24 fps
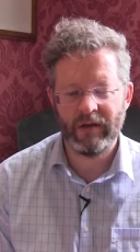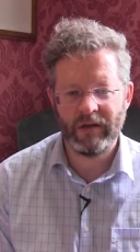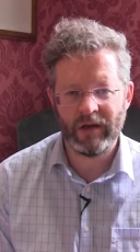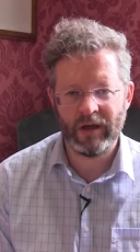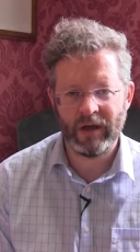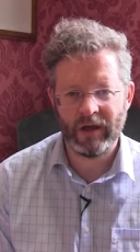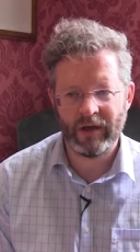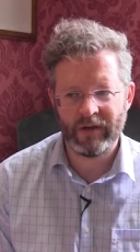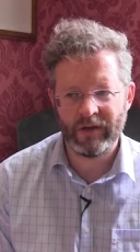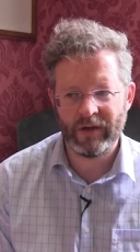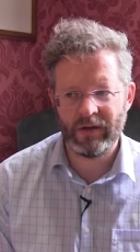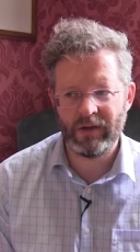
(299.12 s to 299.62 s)

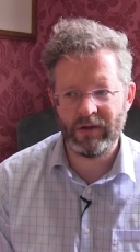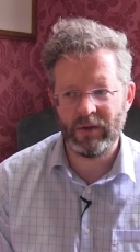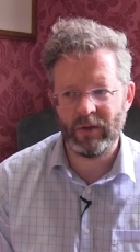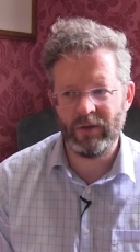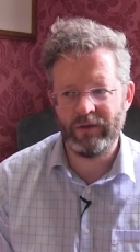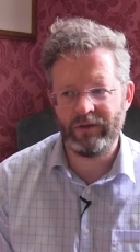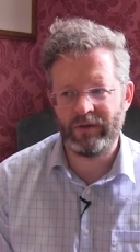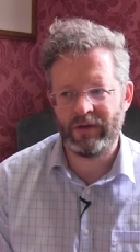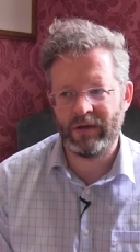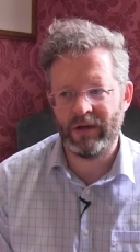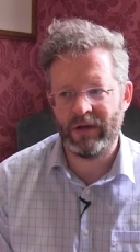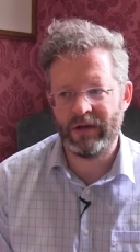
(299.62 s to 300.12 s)
The other,
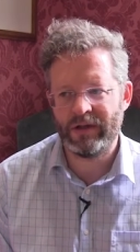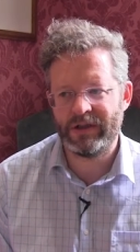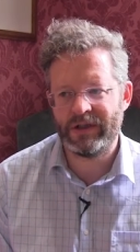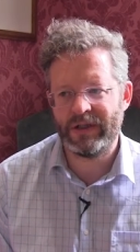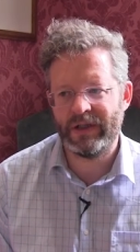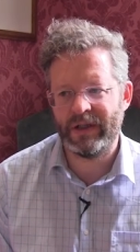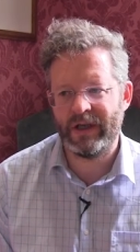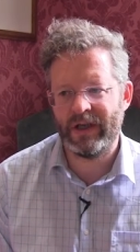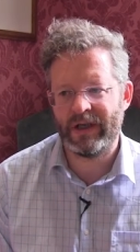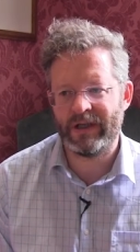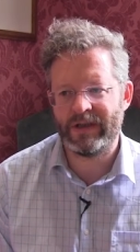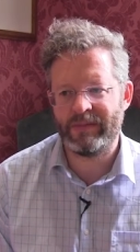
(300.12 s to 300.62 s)

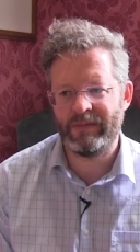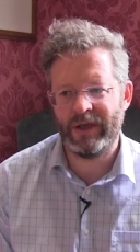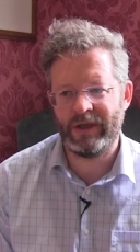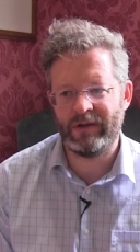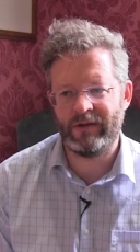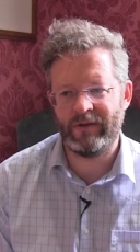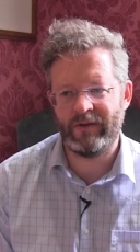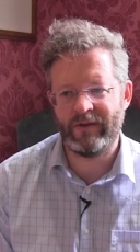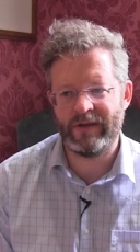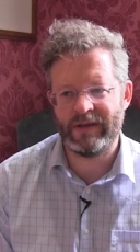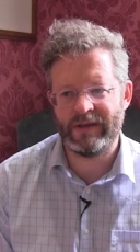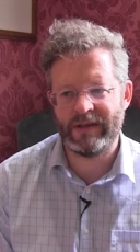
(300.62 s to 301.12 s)
overarching
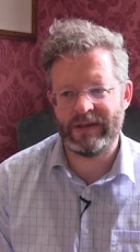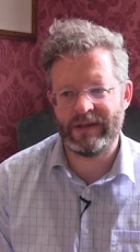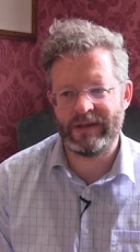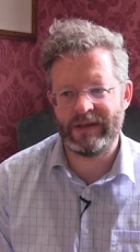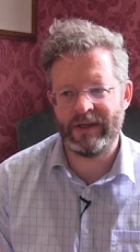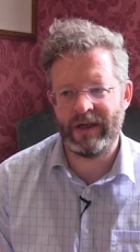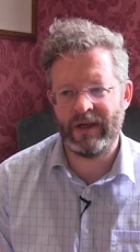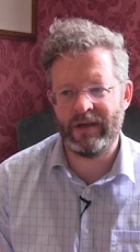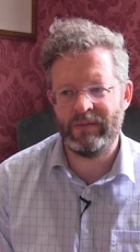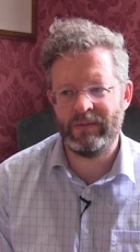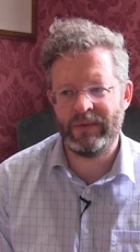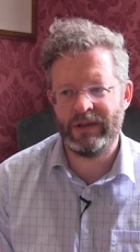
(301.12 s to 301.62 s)
aspect of this
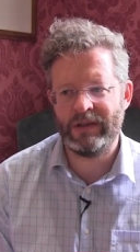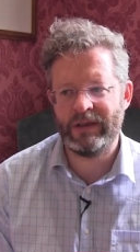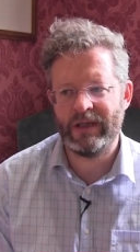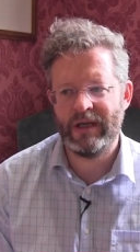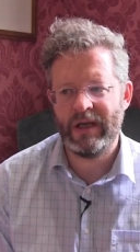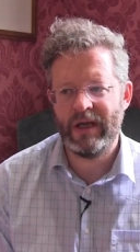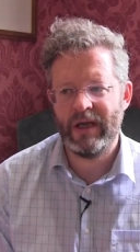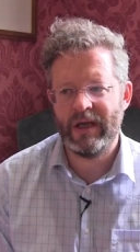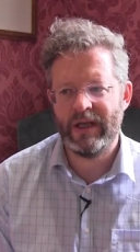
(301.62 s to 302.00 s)
assignment